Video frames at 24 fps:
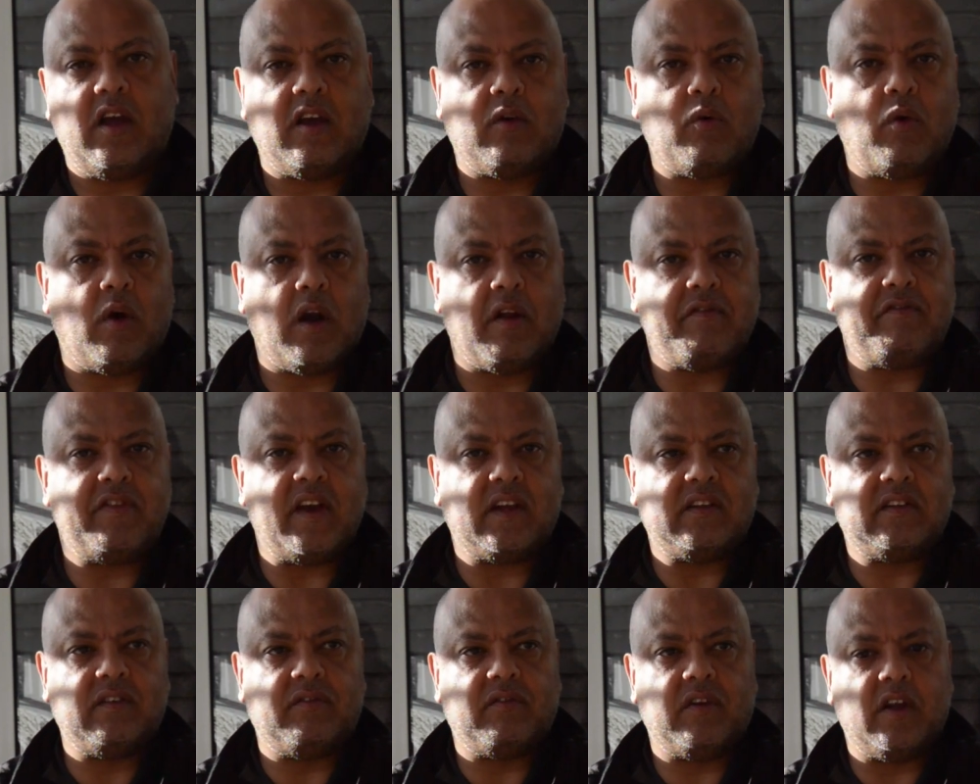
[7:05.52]
quite
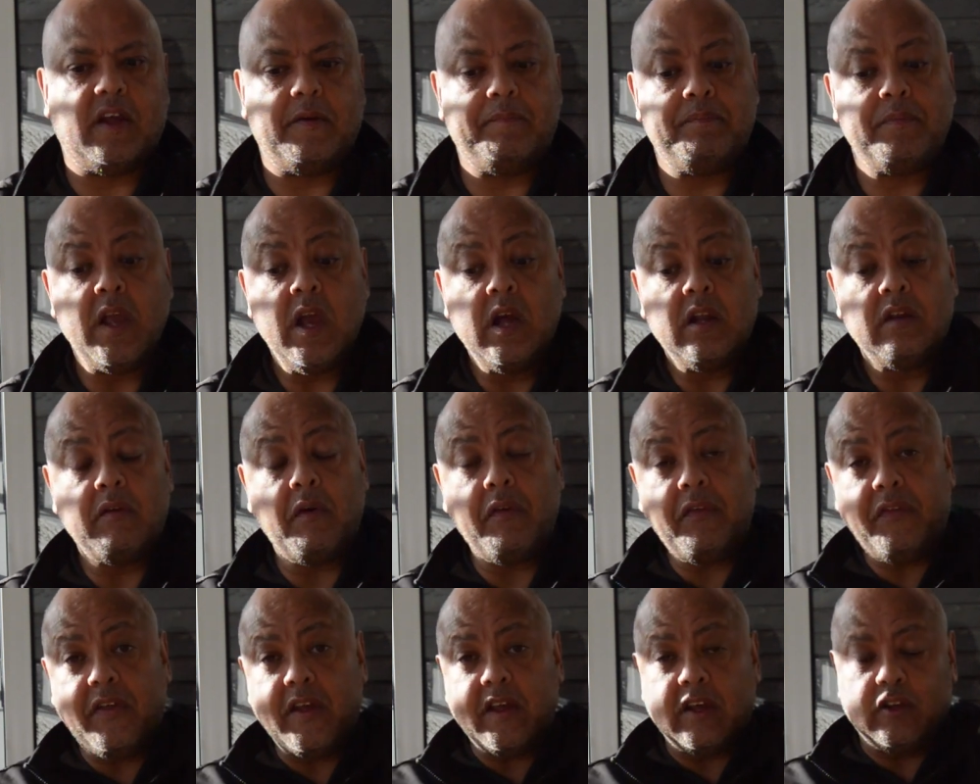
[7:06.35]
effectively. The
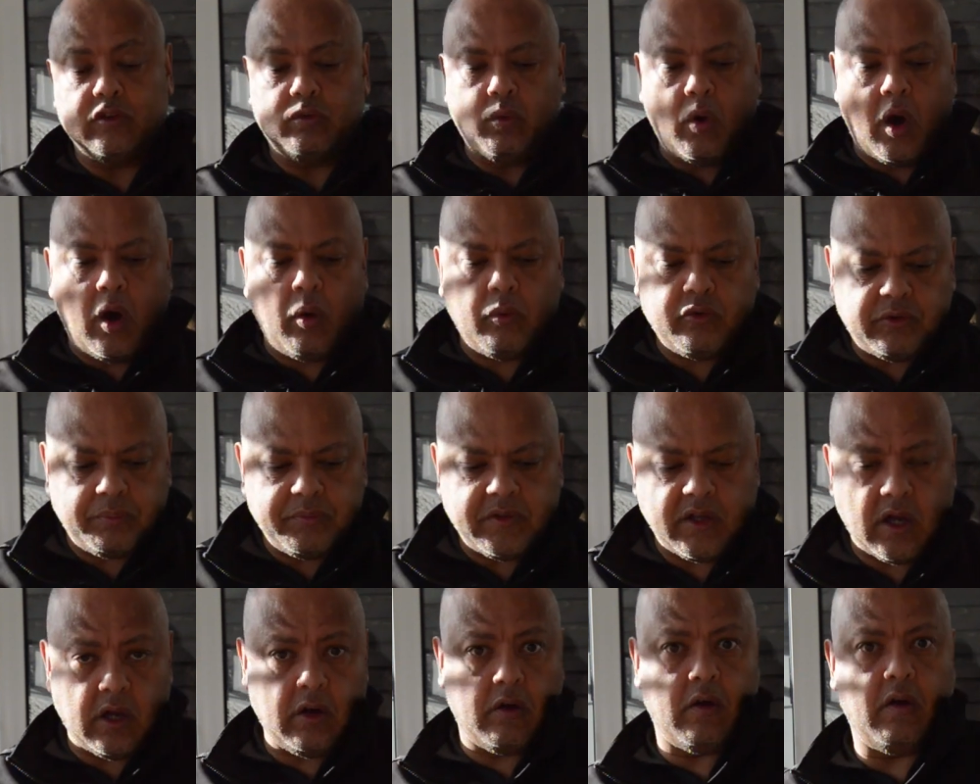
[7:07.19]
other thing as well,
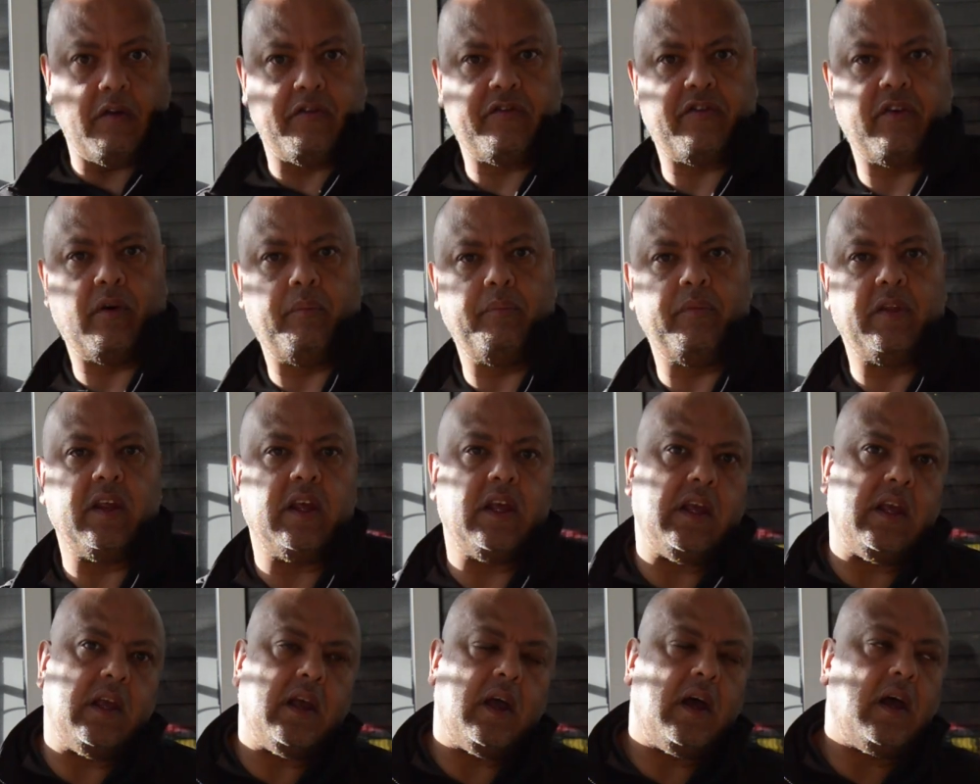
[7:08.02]
something I learned from
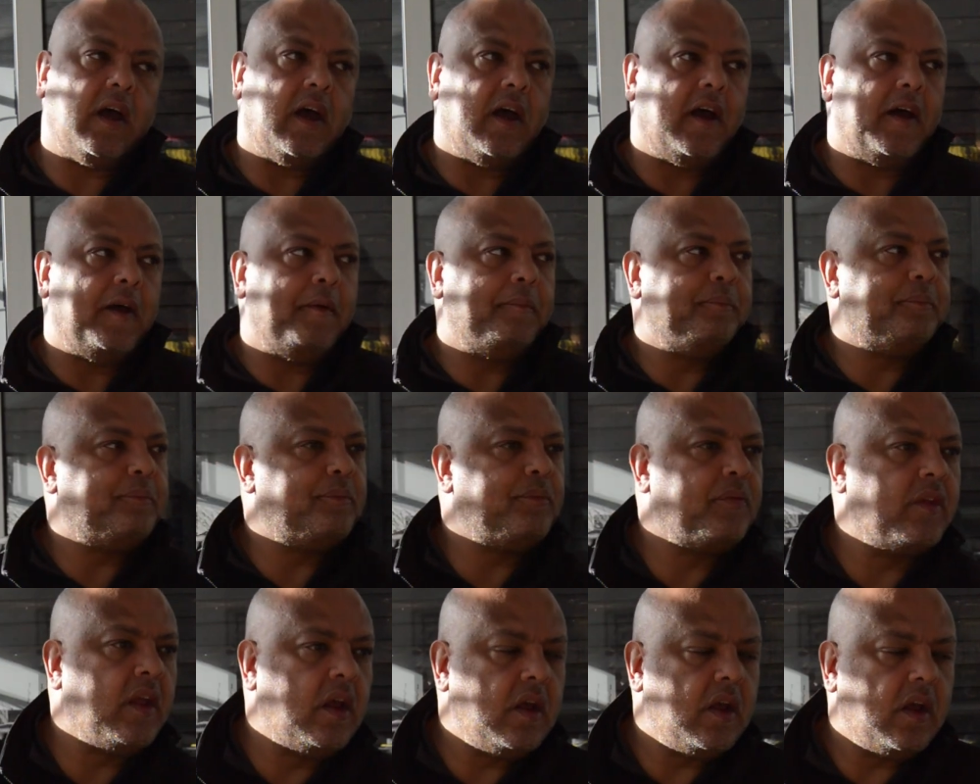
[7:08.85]
the
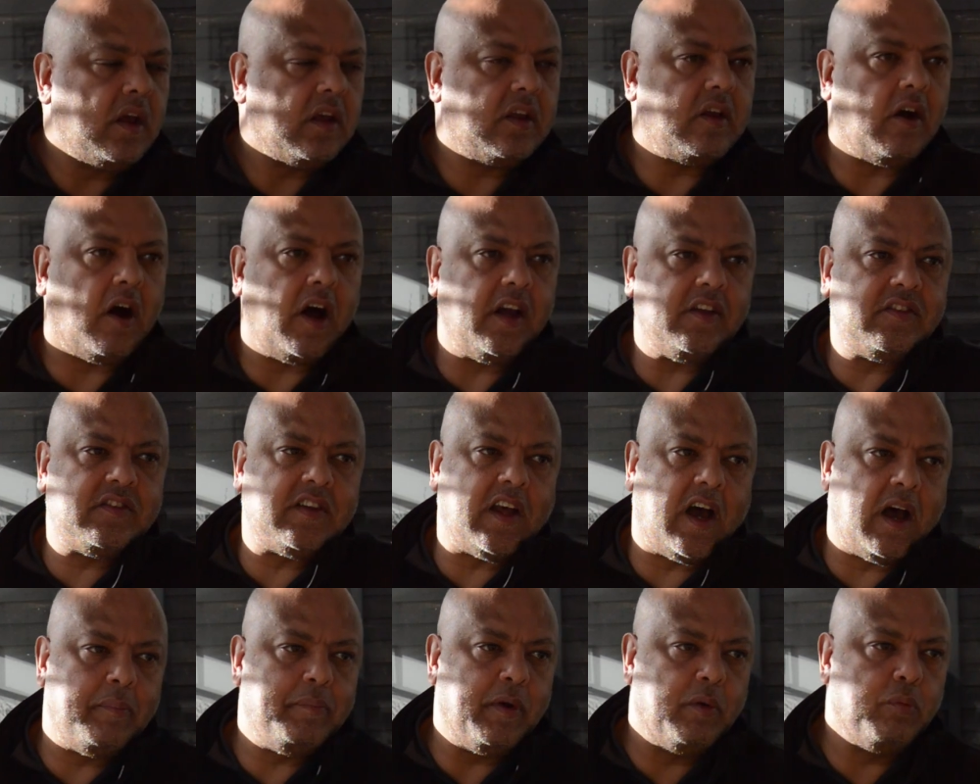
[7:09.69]
guys
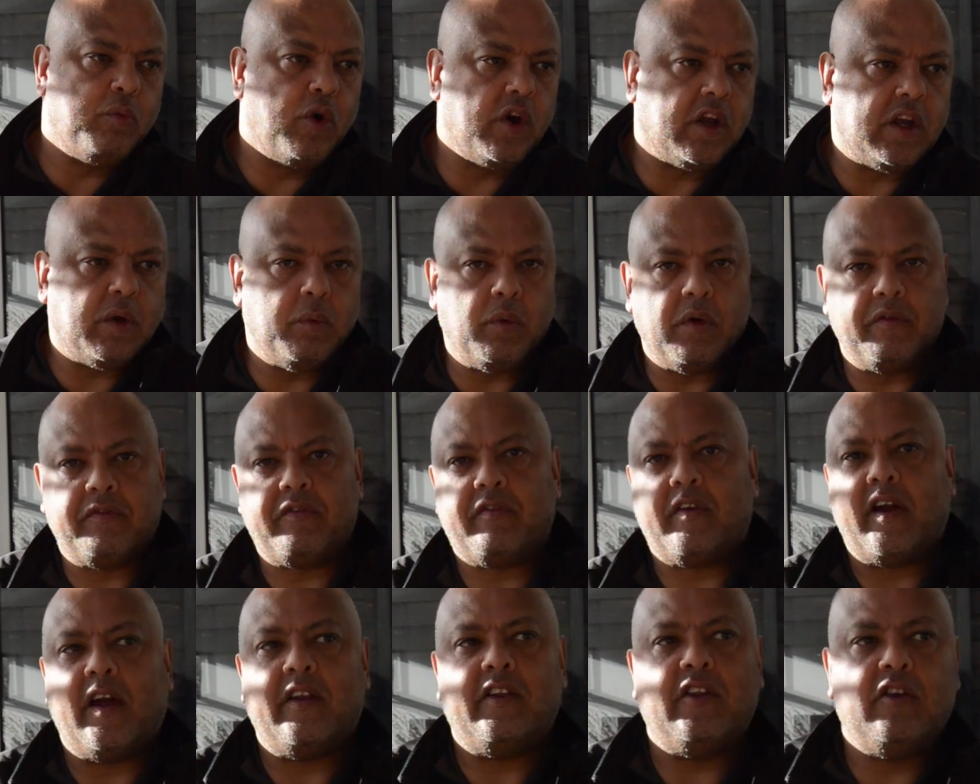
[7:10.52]
that I've been working with
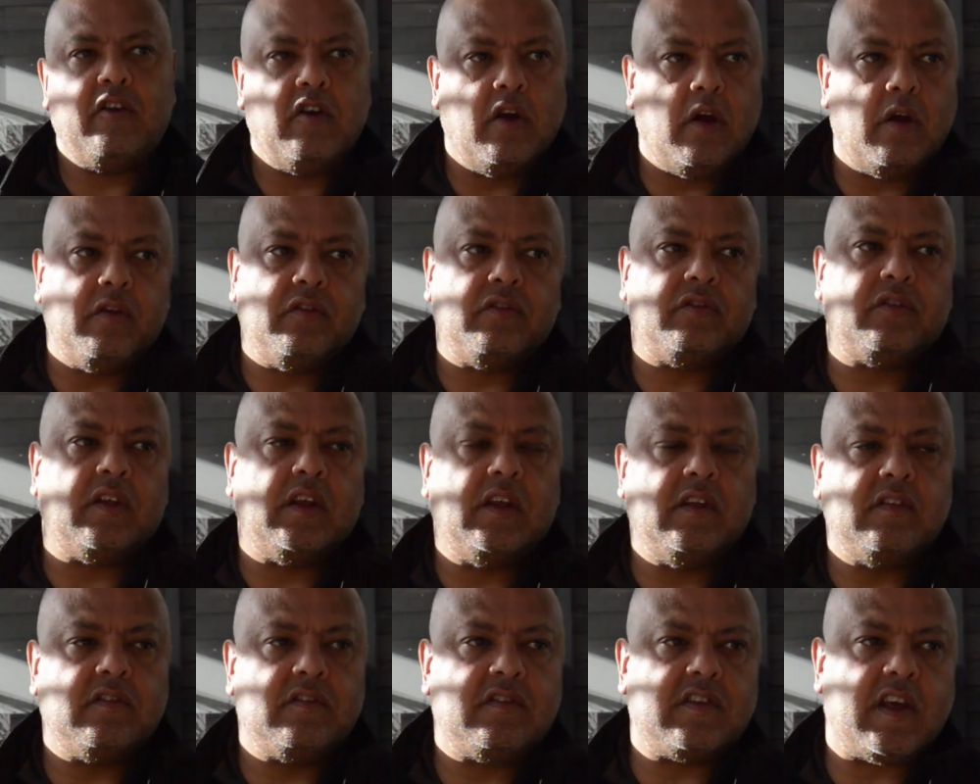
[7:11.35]
throughout the year
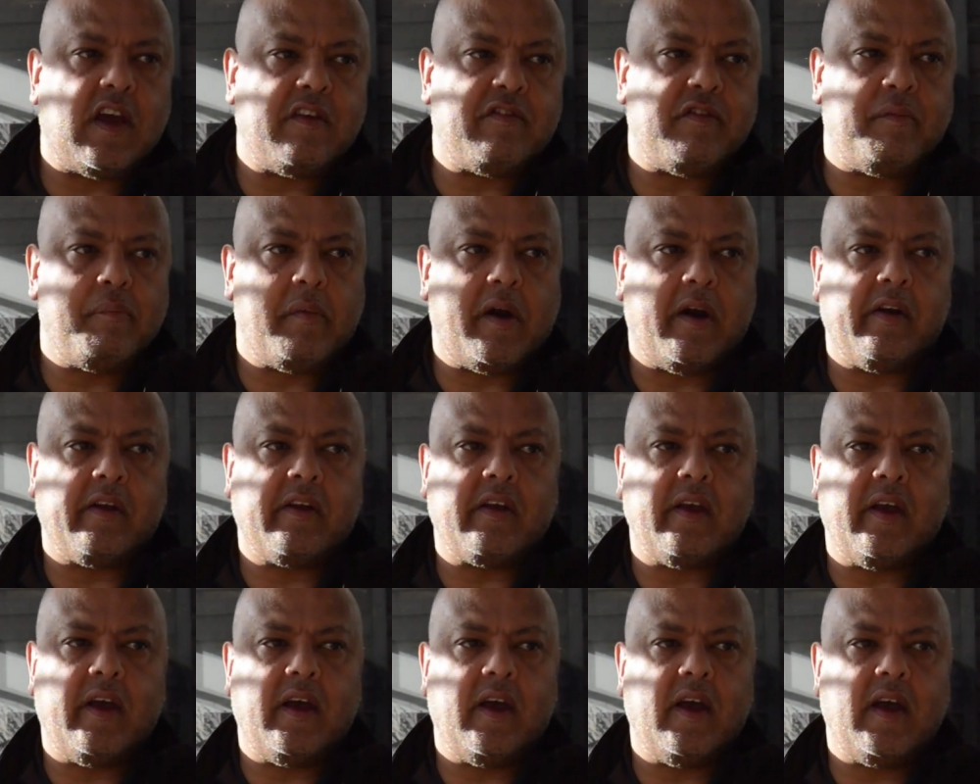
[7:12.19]
in South
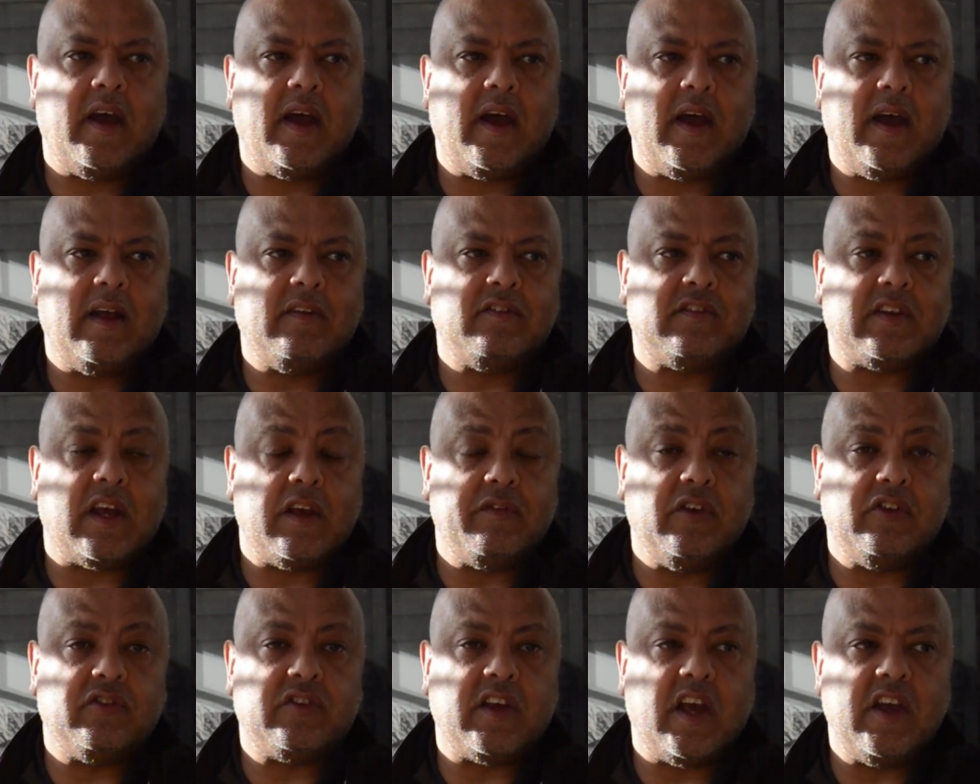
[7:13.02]
America and
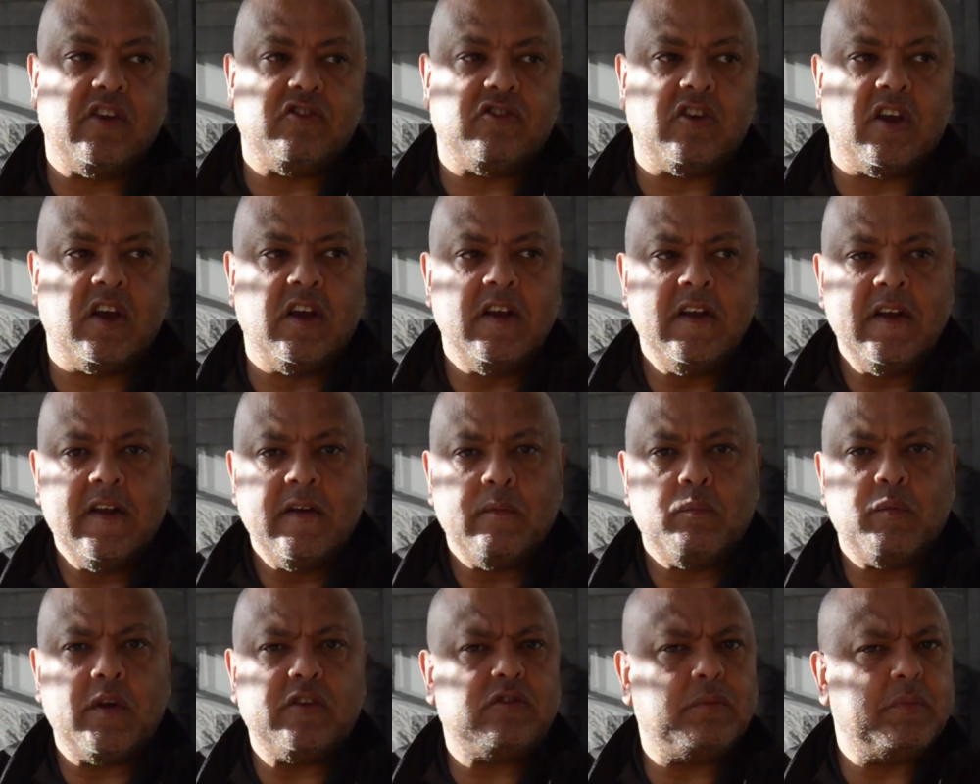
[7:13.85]
Southeast Asia,
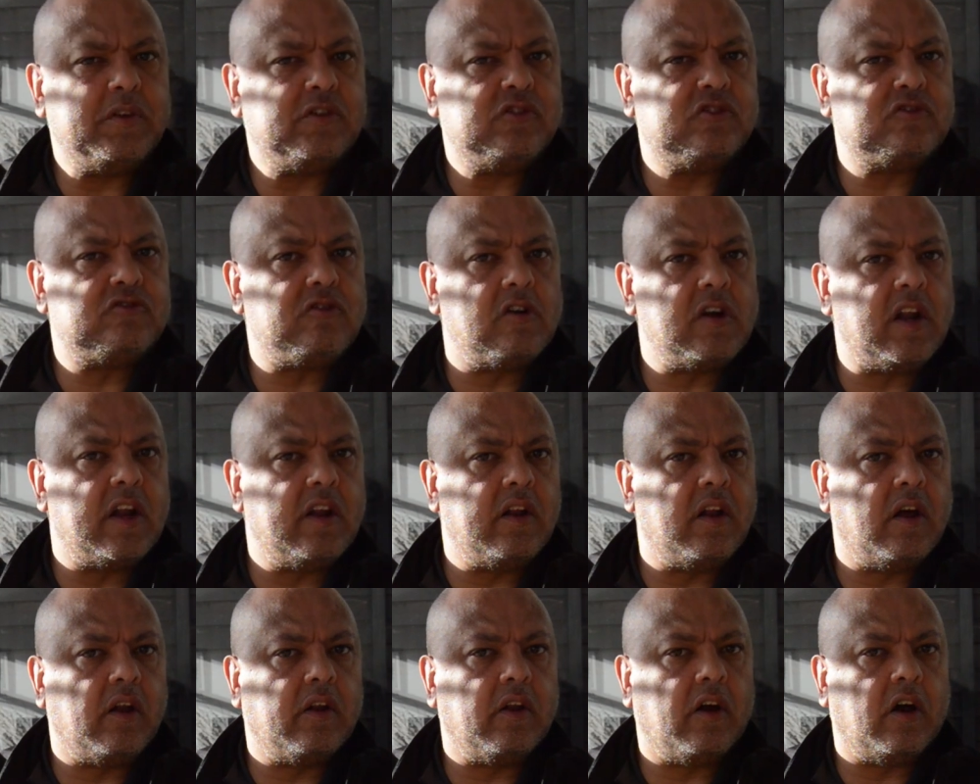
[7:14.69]
when somebody's struggling
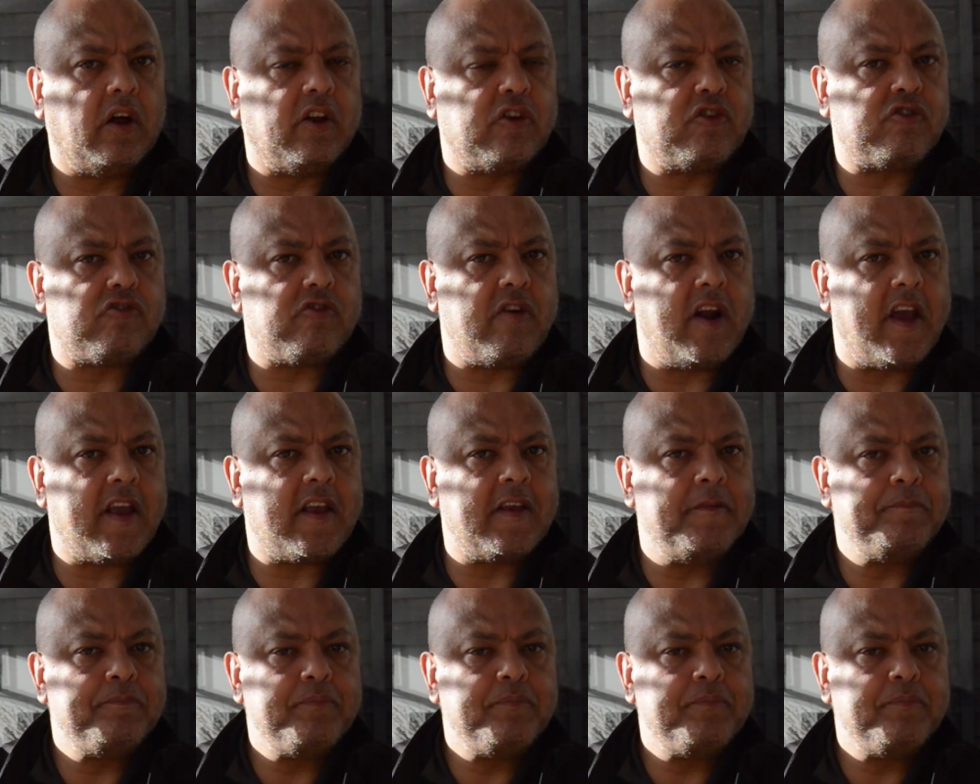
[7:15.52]
on a trek,